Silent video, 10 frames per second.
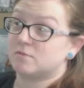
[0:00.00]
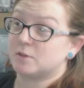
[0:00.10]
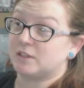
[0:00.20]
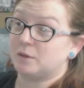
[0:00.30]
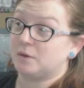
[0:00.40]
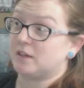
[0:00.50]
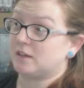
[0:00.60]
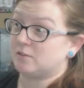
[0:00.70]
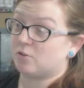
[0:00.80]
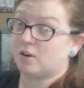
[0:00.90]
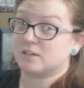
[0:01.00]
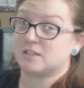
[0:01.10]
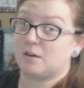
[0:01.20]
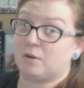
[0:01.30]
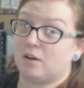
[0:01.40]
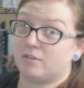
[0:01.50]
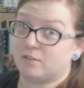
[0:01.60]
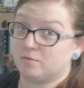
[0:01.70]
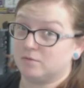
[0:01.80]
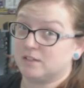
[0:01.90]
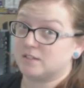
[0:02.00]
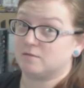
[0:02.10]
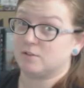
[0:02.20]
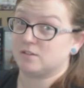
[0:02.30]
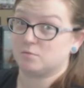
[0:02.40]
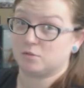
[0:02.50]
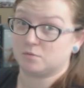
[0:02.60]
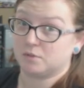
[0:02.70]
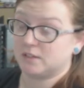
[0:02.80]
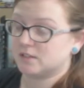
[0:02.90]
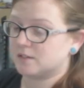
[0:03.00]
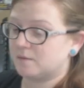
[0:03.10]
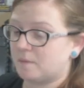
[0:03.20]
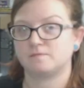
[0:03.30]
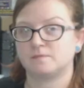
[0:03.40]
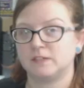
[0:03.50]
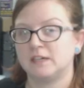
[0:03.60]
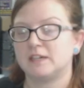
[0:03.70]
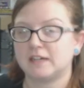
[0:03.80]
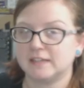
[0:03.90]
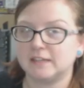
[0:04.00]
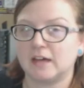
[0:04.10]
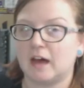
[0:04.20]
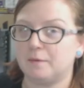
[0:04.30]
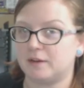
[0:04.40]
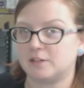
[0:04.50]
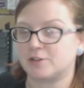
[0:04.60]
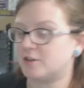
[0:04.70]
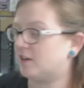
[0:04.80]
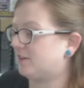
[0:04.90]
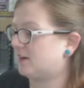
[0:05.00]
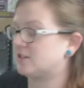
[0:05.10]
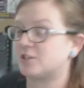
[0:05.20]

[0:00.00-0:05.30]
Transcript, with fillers: So I think we can cross that one off the list of reasonable complaints. Got a little hot, we had to turn it off, kind of